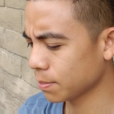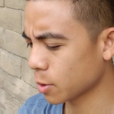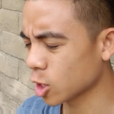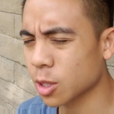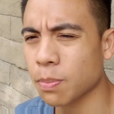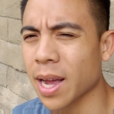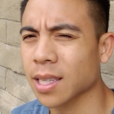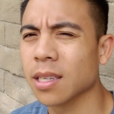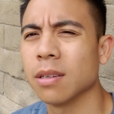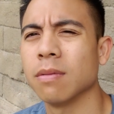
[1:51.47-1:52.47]

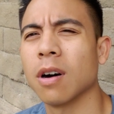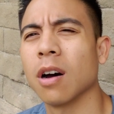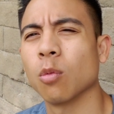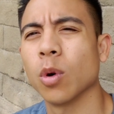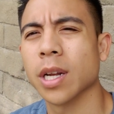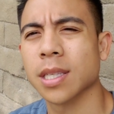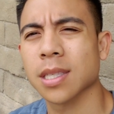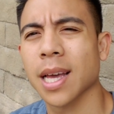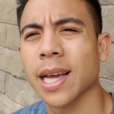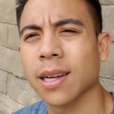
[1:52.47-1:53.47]
perspective on what
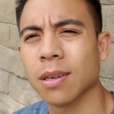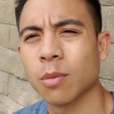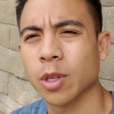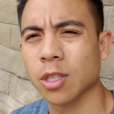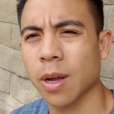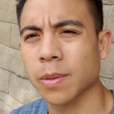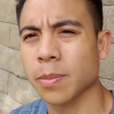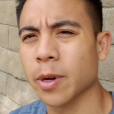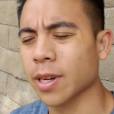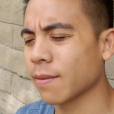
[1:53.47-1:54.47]
it's like when you stop
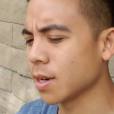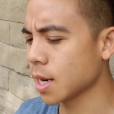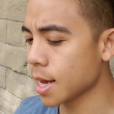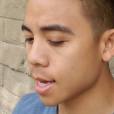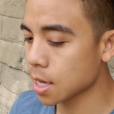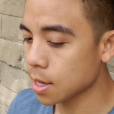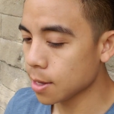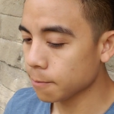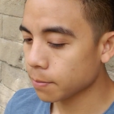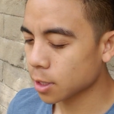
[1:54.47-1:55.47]
smoking every day.
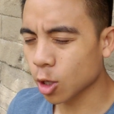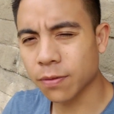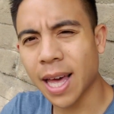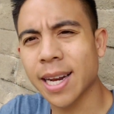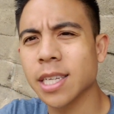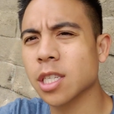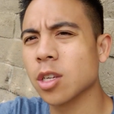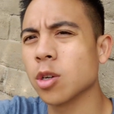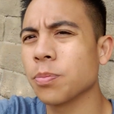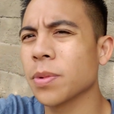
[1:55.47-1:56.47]
So if that is
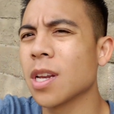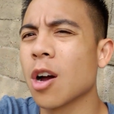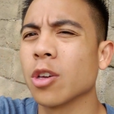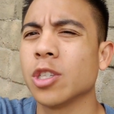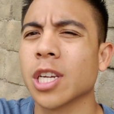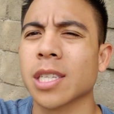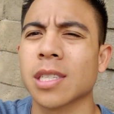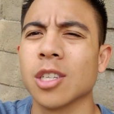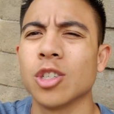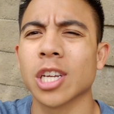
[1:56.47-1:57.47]
you, you
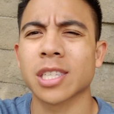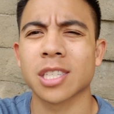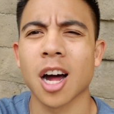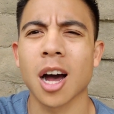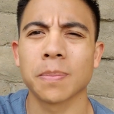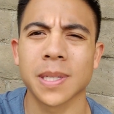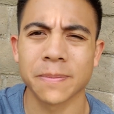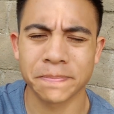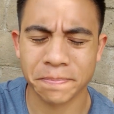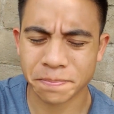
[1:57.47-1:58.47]
just stopped,
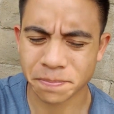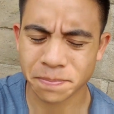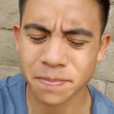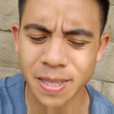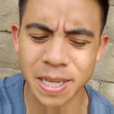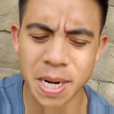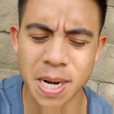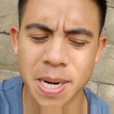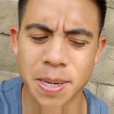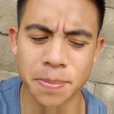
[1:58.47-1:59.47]

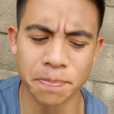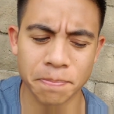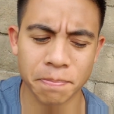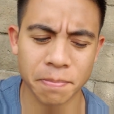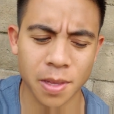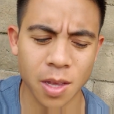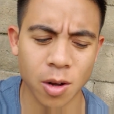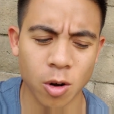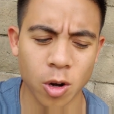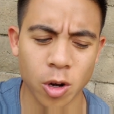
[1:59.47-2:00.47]
or
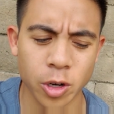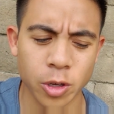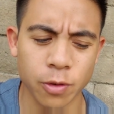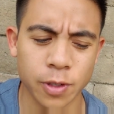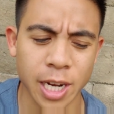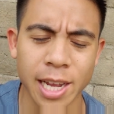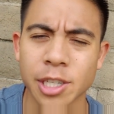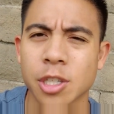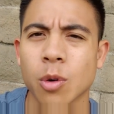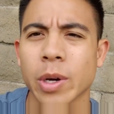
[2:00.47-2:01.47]
you've
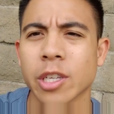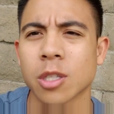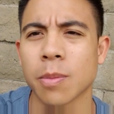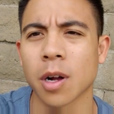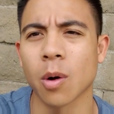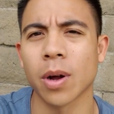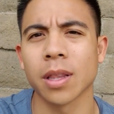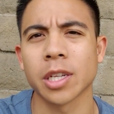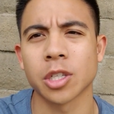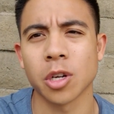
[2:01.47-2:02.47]
changed the way you smoke, I want
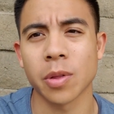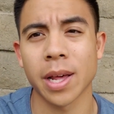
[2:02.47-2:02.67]
to let you know